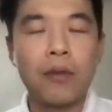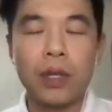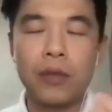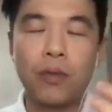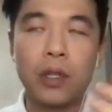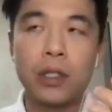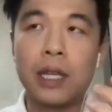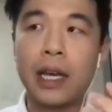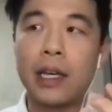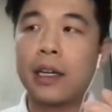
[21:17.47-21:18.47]
It was
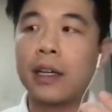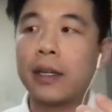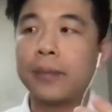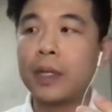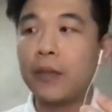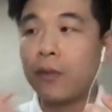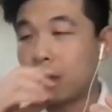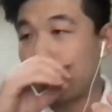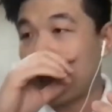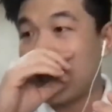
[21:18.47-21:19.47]
like, it
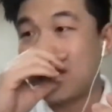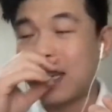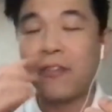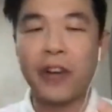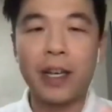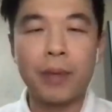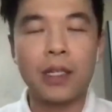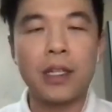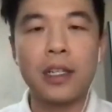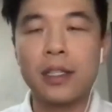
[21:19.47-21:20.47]
was really suffering,
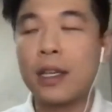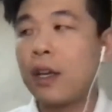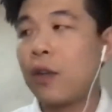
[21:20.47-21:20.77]
because